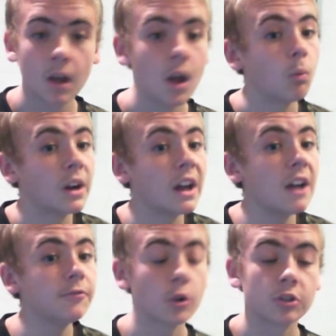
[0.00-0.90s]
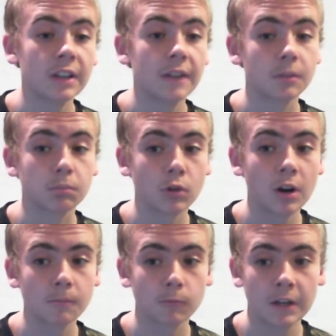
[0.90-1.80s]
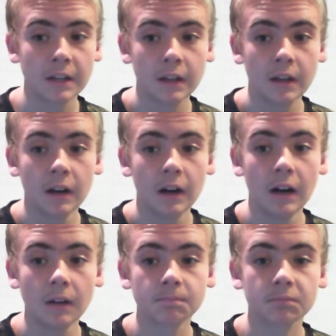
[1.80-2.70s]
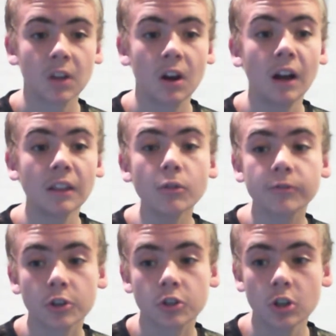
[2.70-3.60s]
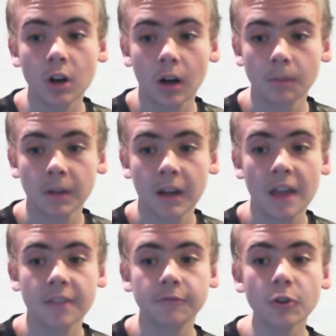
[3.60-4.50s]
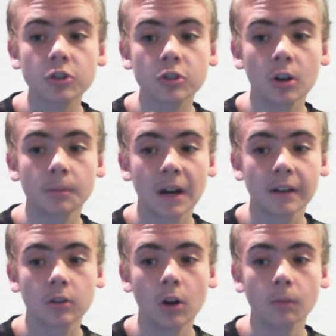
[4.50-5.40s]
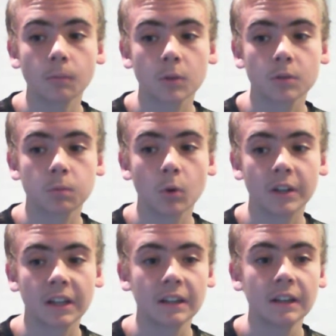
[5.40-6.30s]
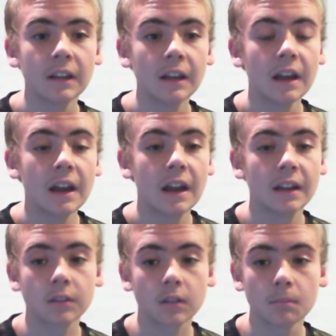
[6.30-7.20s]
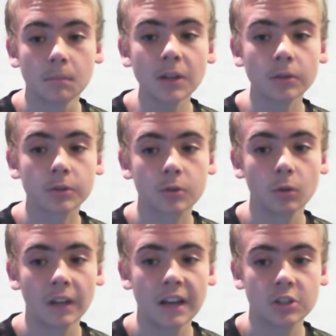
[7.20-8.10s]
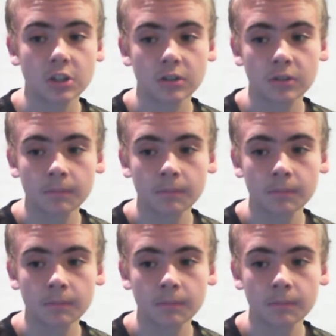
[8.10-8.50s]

When I first left the primary, um, I looked for a job, and the first job I got was working in the middle school ages.